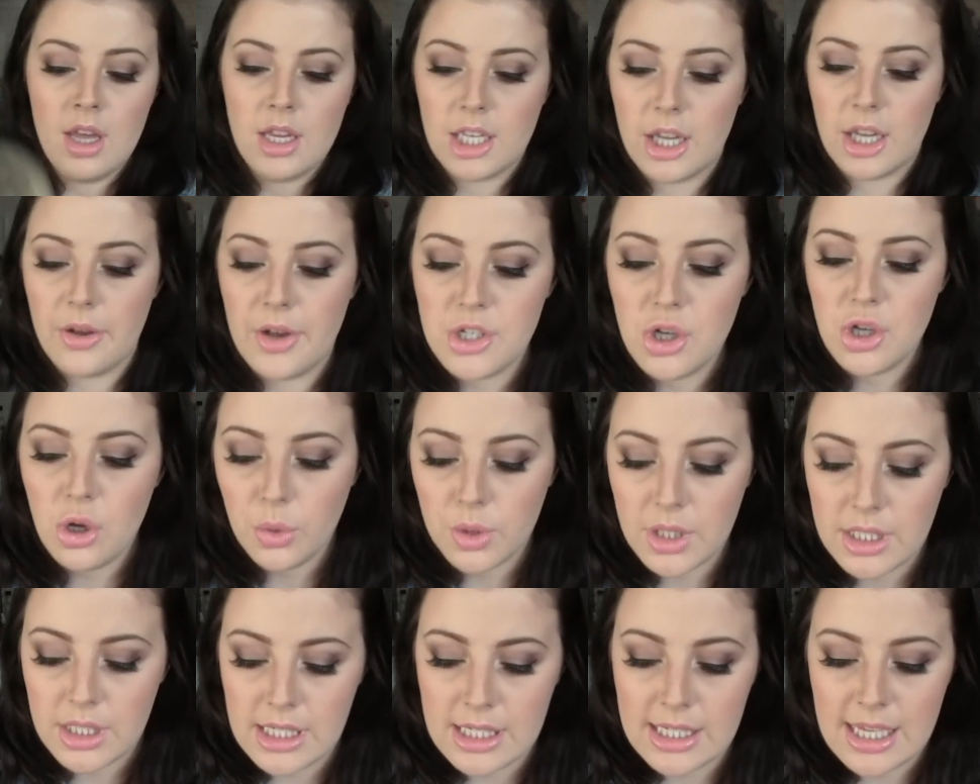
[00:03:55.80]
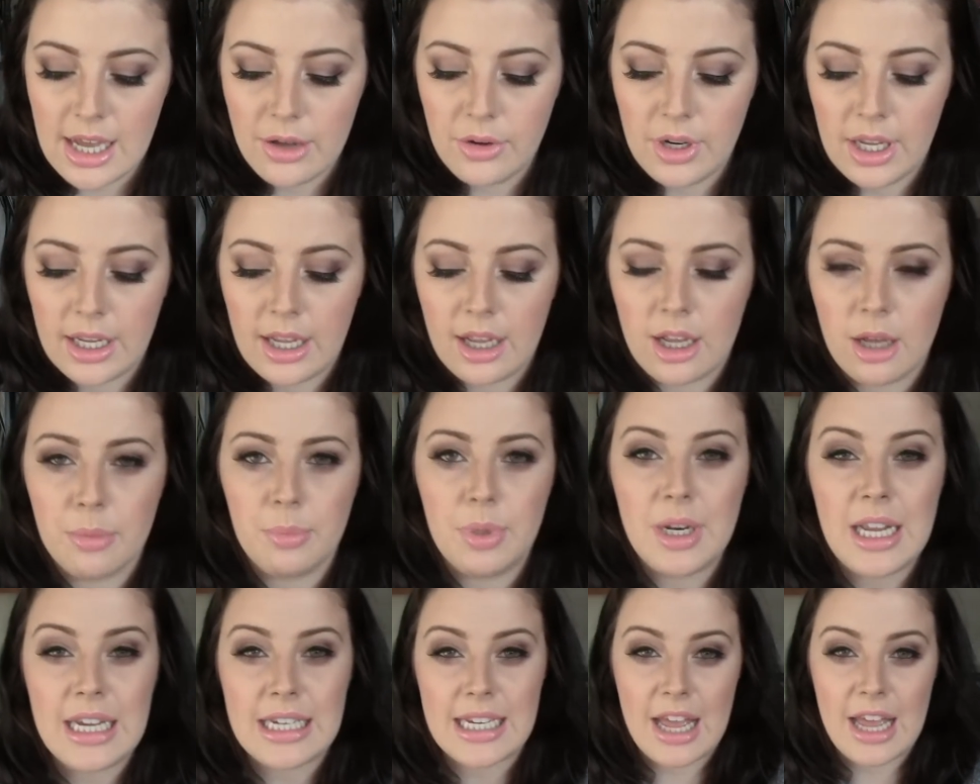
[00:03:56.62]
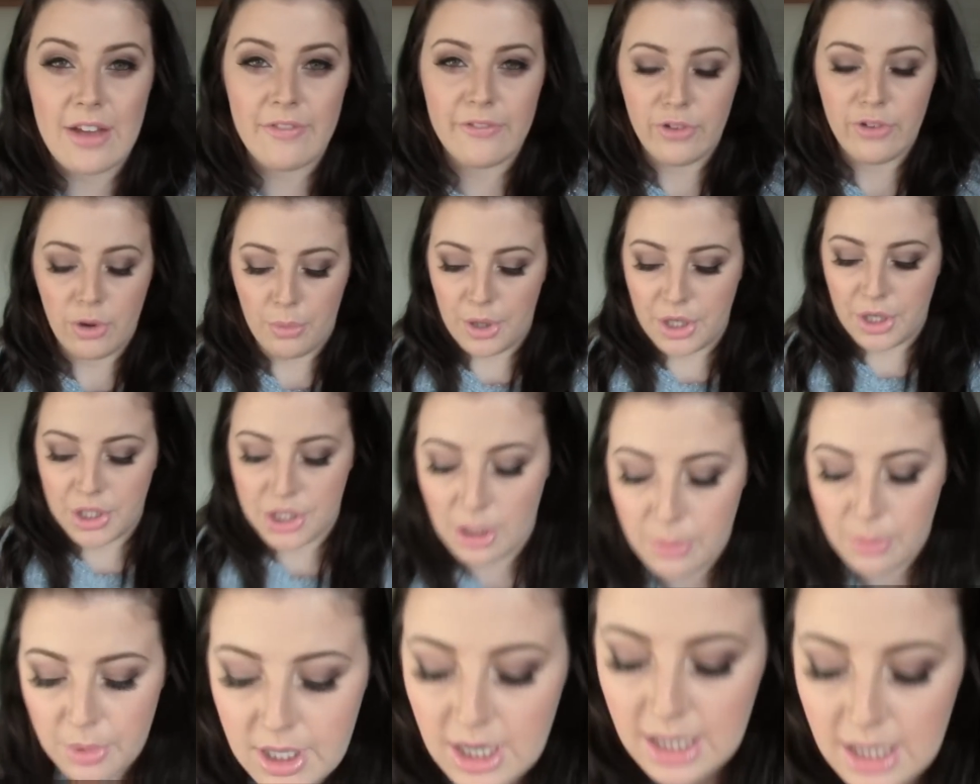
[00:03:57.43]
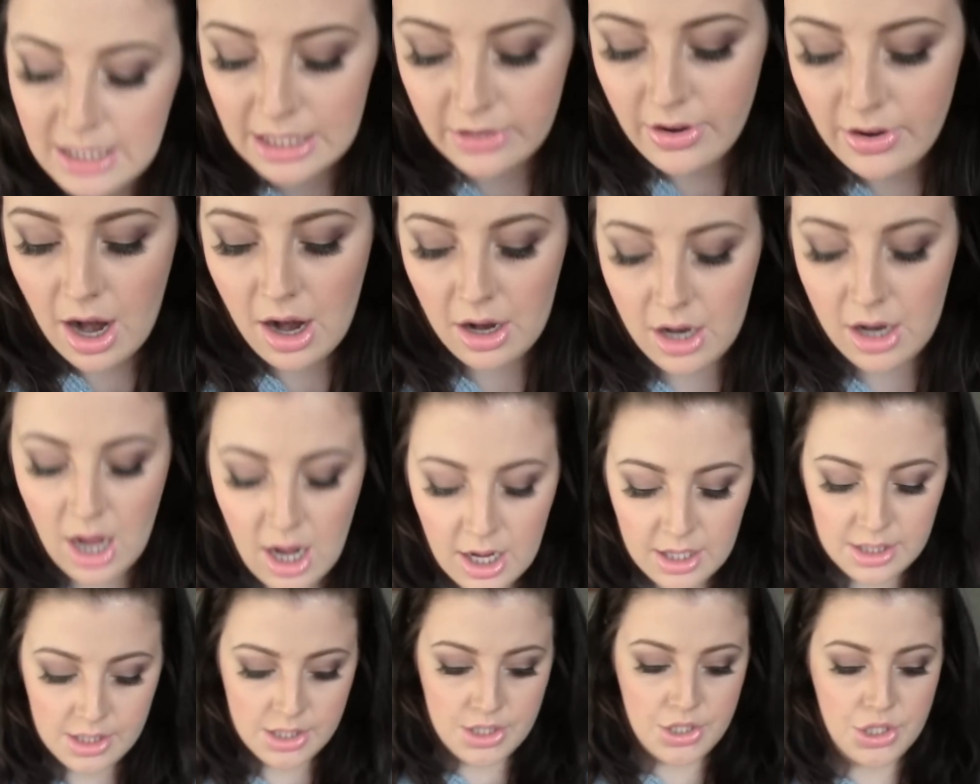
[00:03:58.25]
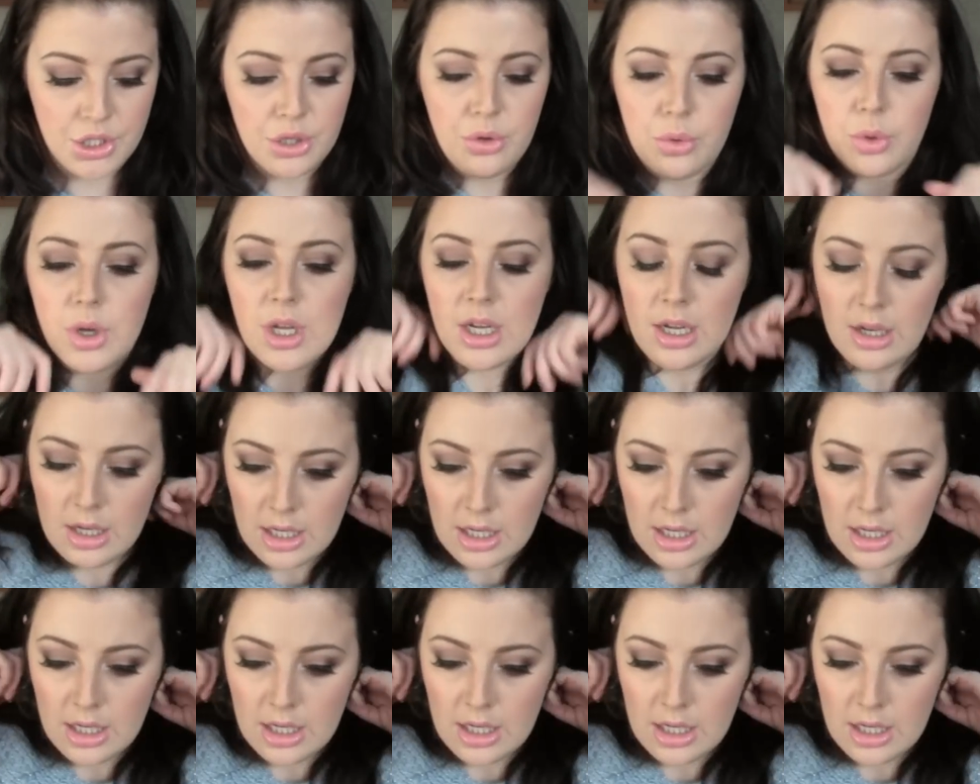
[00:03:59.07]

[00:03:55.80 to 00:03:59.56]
Now, I don't want this to sound like a complete infomercial, because there are cons too.